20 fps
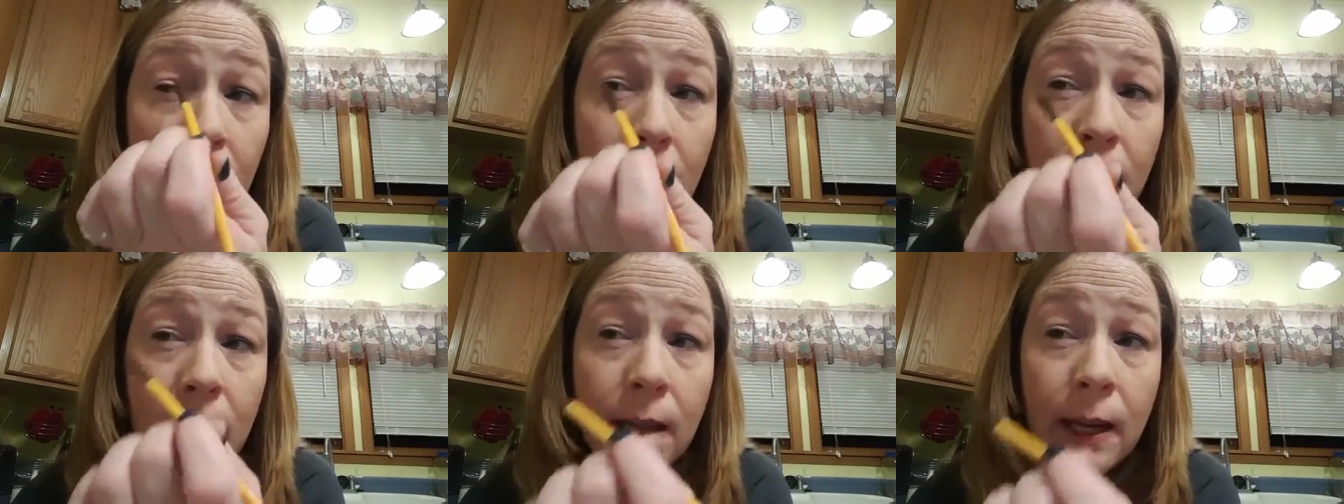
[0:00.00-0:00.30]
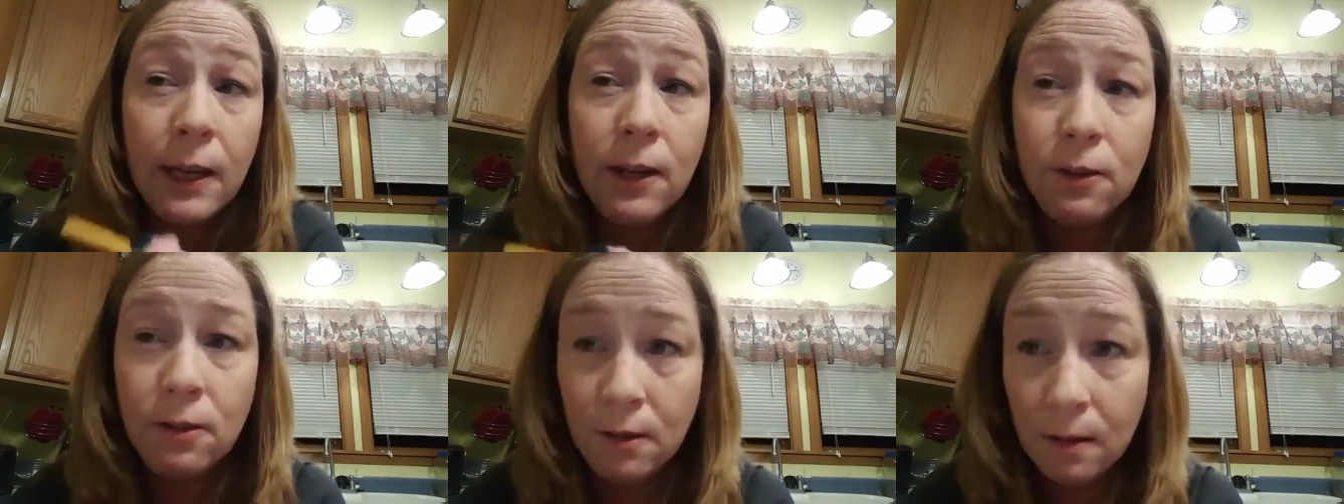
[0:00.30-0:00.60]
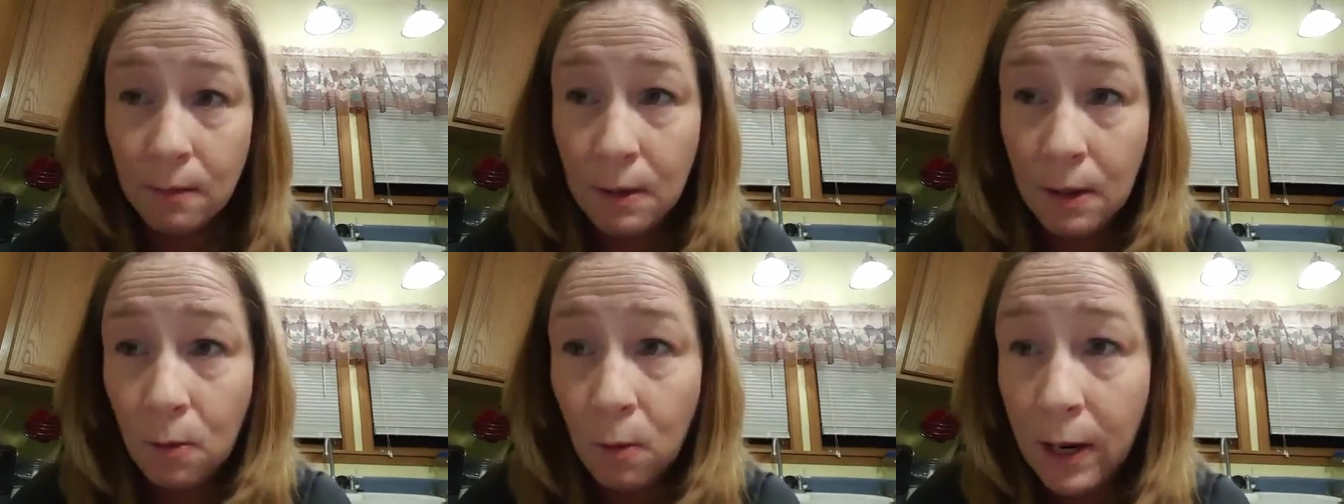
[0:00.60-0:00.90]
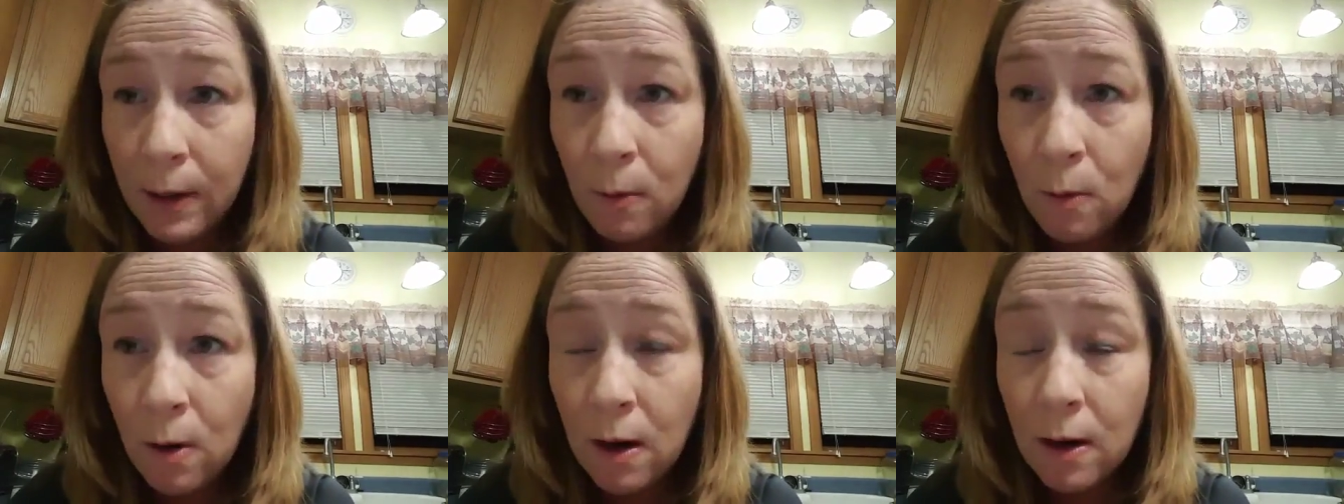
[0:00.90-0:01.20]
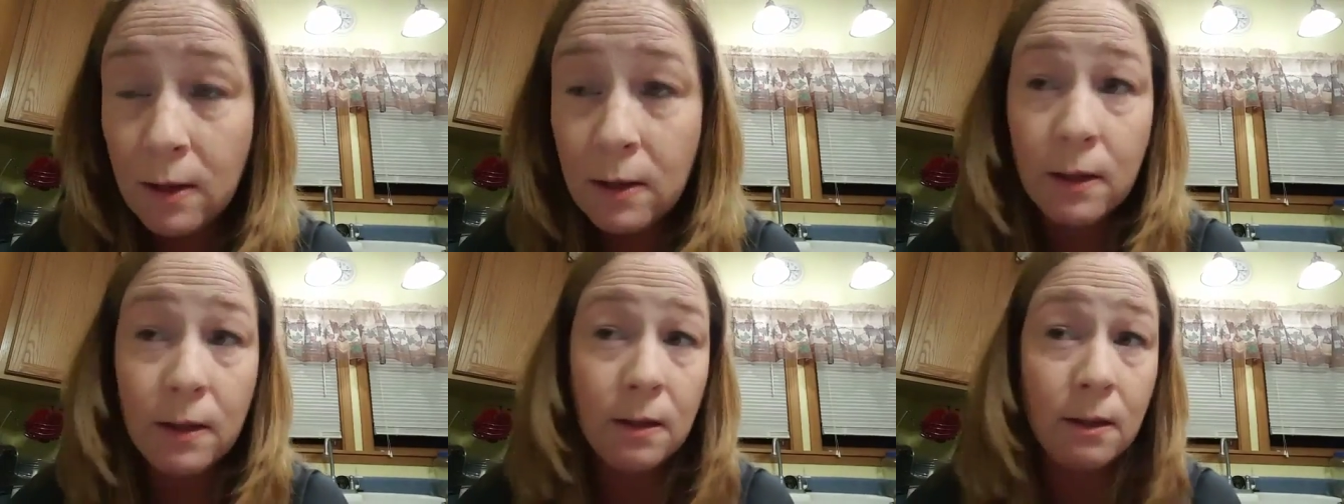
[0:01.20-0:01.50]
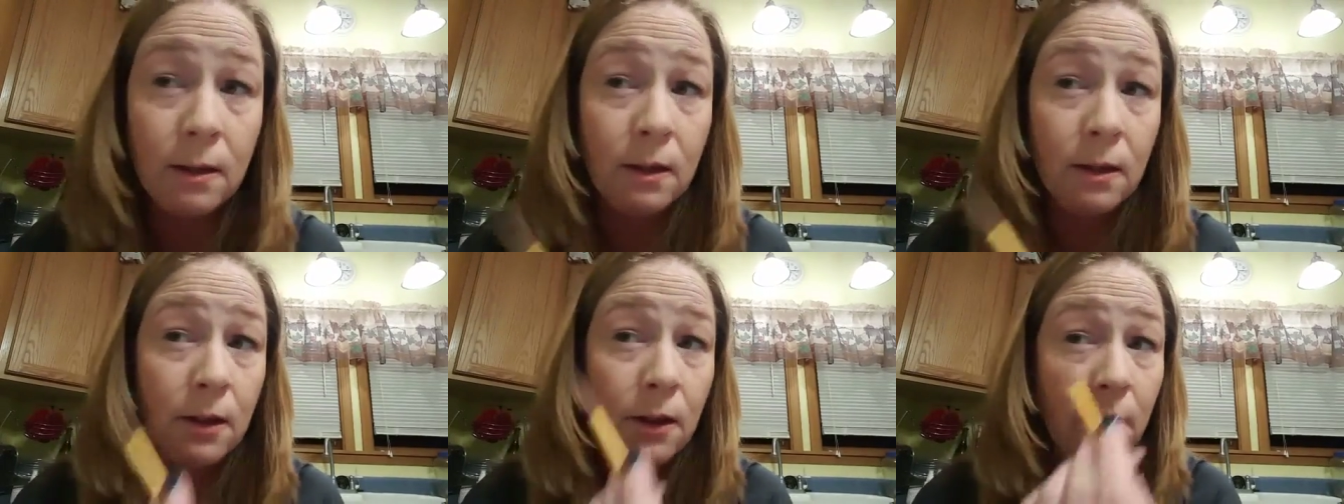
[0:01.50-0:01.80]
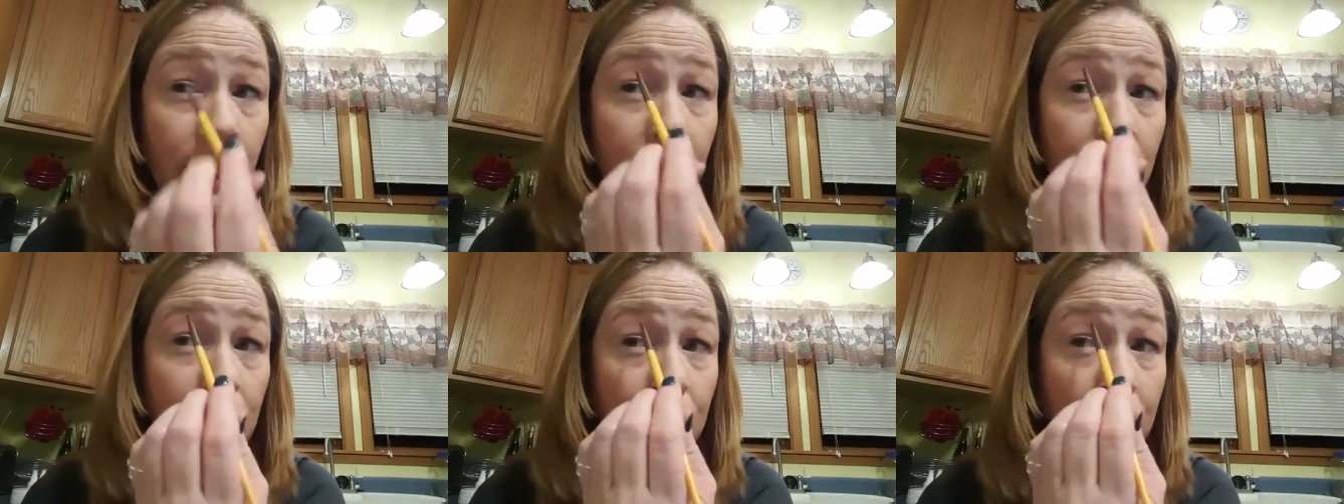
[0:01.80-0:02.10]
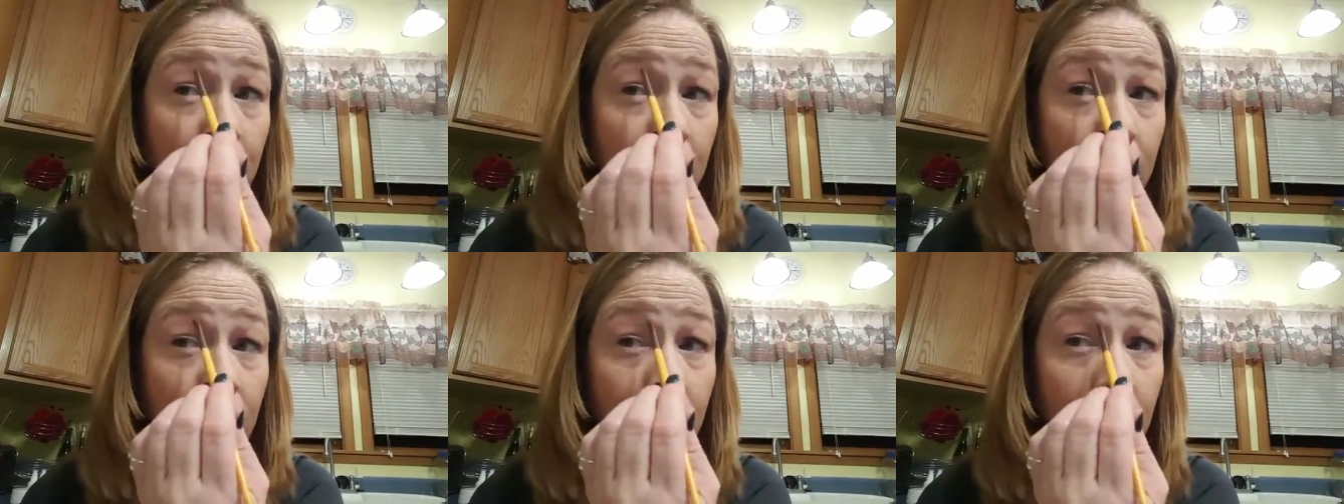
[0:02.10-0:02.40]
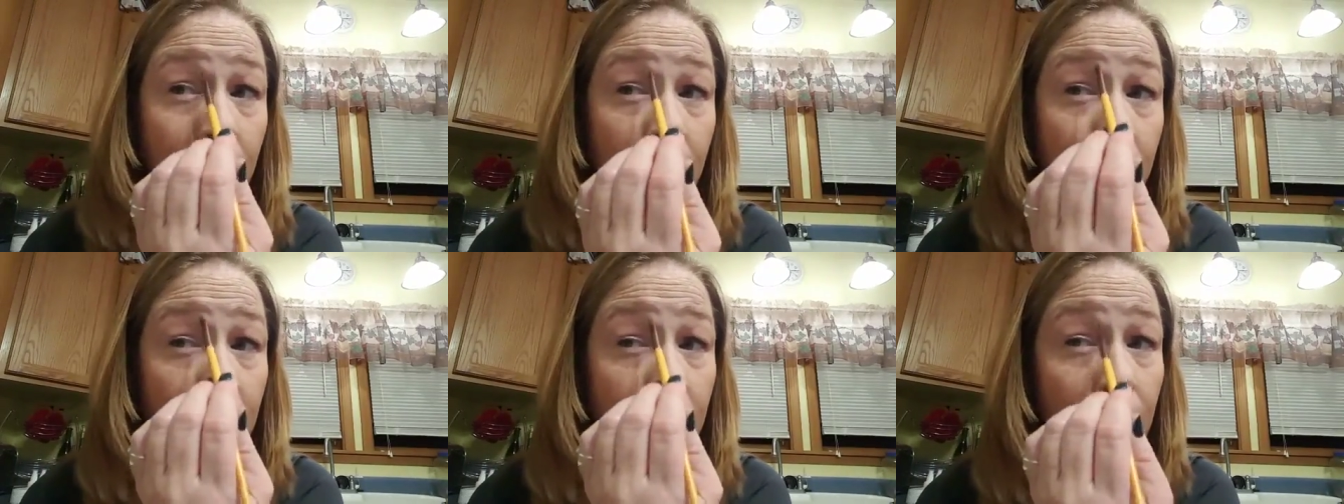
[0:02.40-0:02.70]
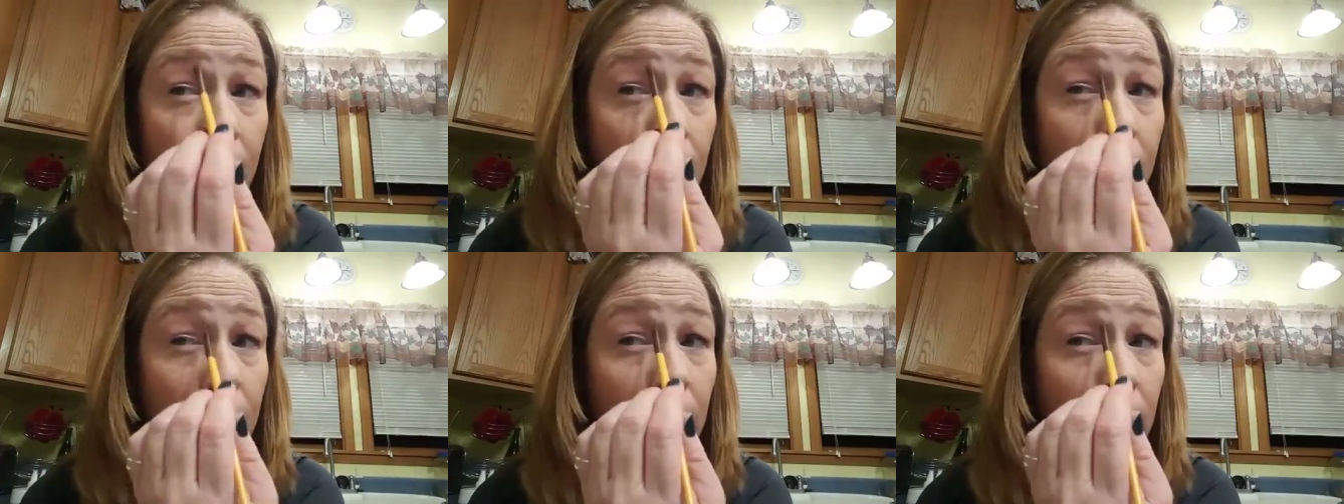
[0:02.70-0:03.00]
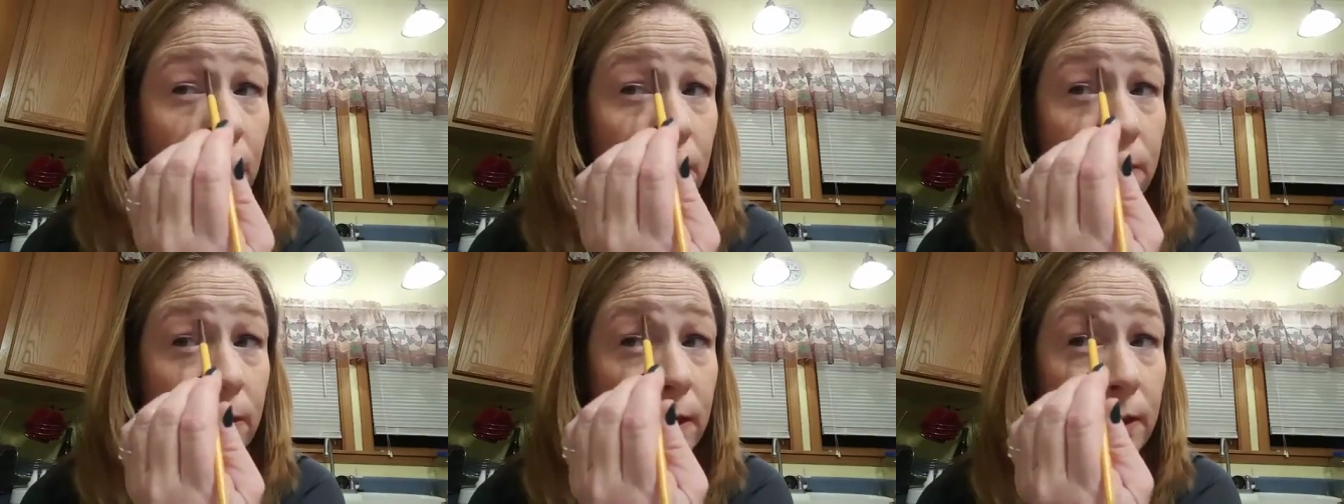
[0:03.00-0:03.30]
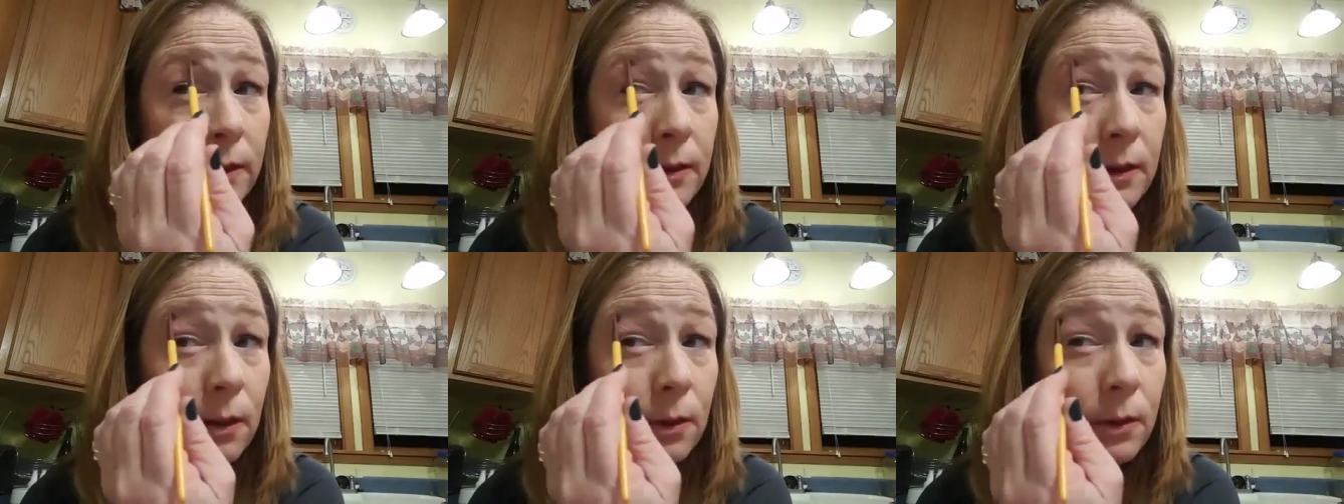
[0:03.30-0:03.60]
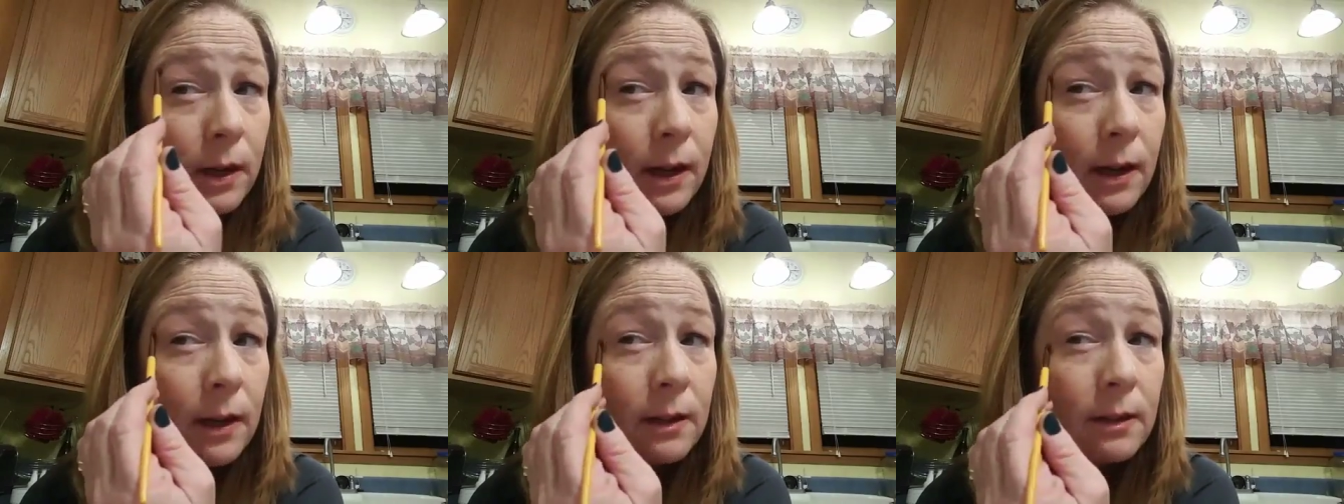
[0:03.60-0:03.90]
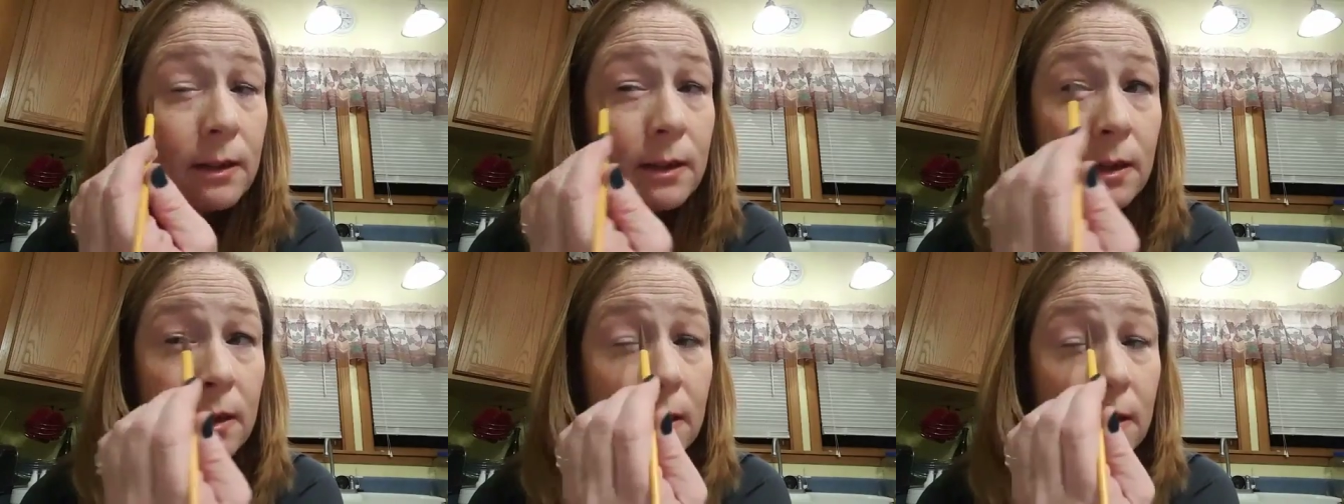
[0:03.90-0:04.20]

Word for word: That used to be way worse. They're getting better now that I've been using Sotox.